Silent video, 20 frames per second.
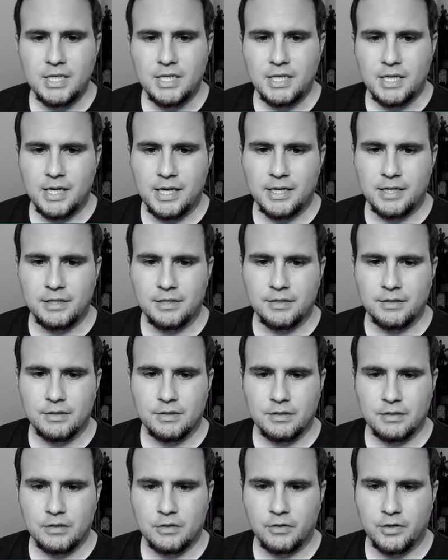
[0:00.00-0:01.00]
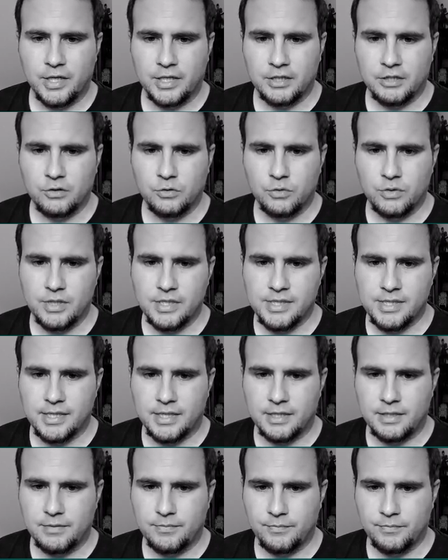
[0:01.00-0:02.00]
and connect it to the
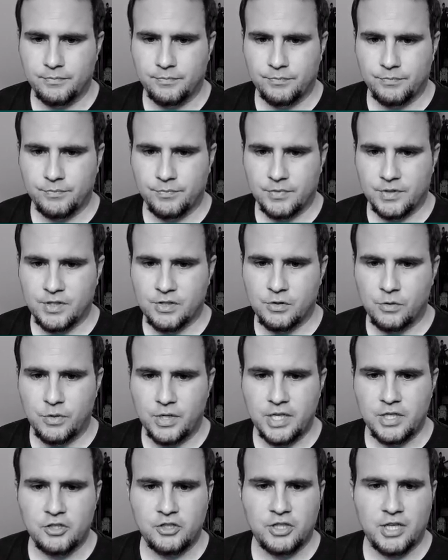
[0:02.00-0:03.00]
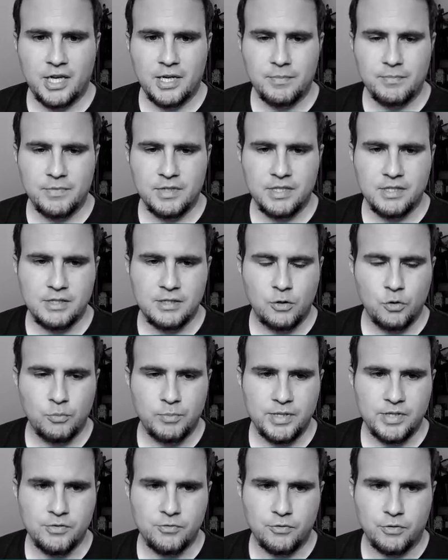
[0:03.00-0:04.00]
z. So each time this loop
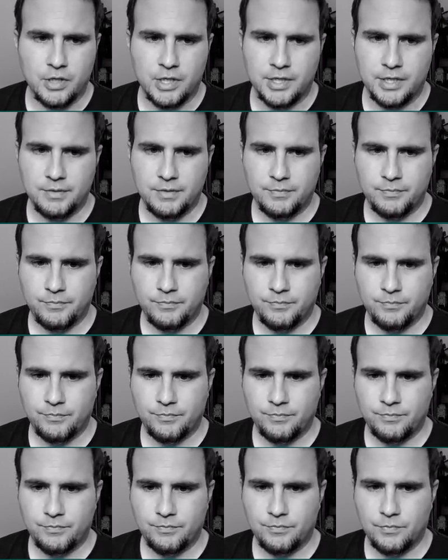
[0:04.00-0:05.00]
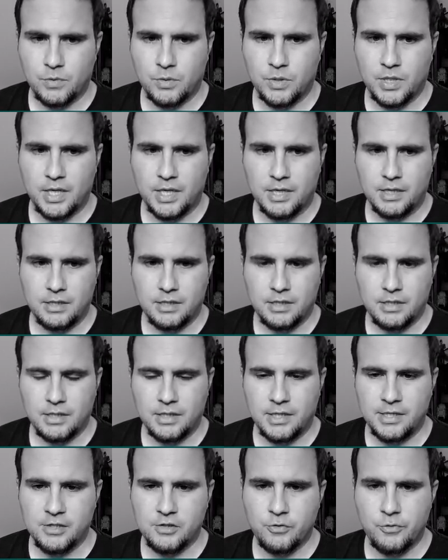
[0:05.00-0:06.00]
is run, okay,
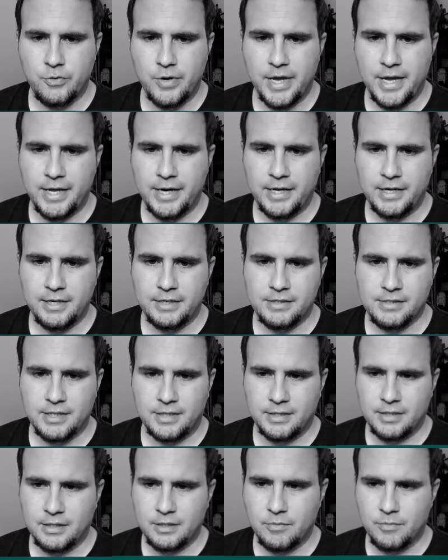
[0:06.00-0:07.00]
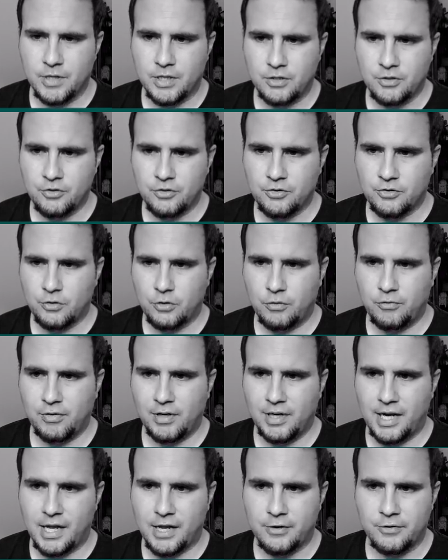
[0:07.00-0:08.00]
it's creating a static mesh of a
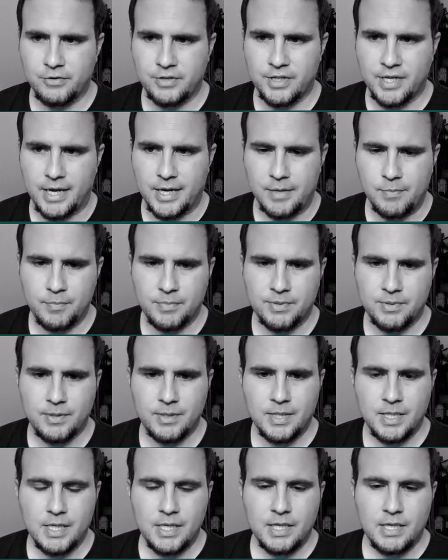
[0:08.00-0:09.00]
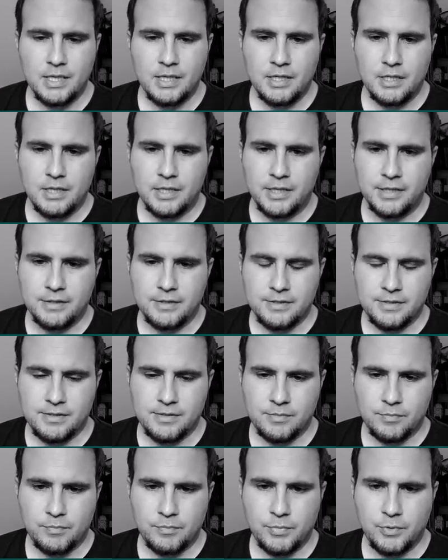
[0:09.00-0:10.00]
ladder type.
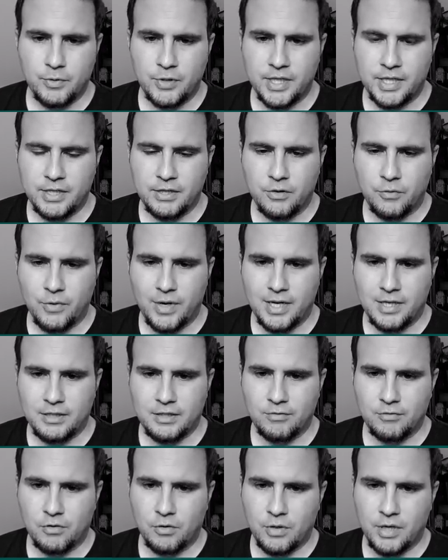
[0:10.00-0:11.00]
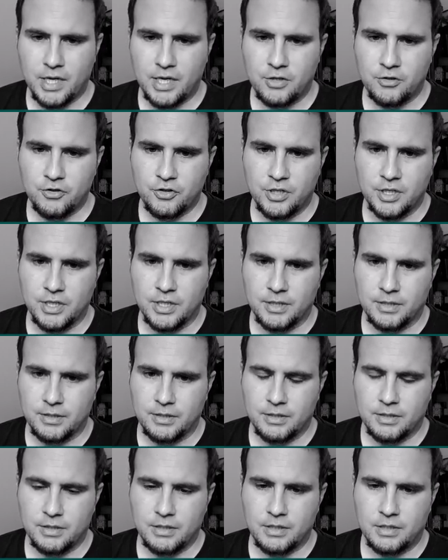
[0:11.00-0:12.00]
It's putting the relative location
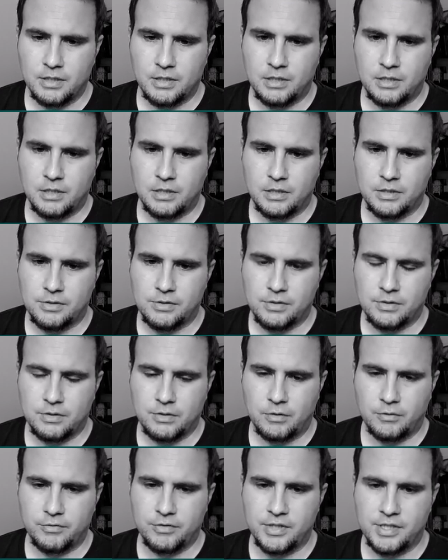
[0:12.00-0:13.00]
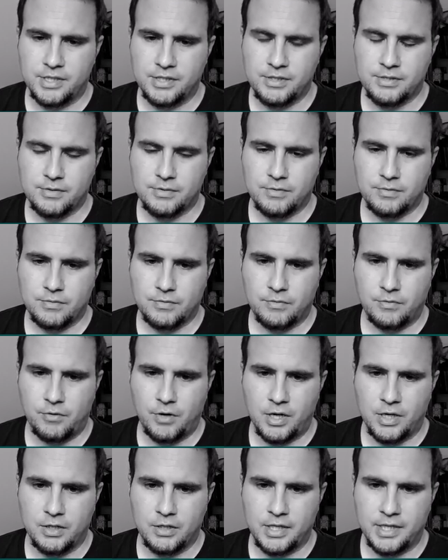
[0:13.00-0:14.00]
of this
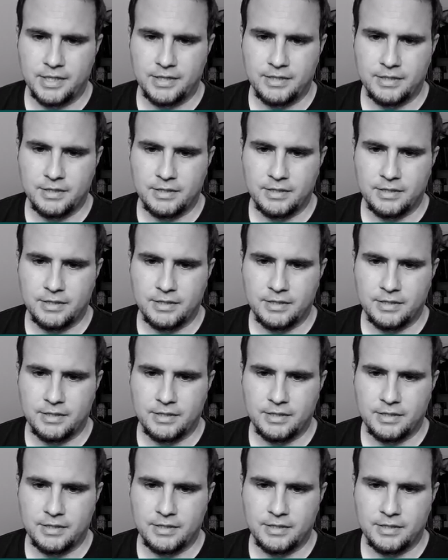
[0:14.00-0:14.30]
rung at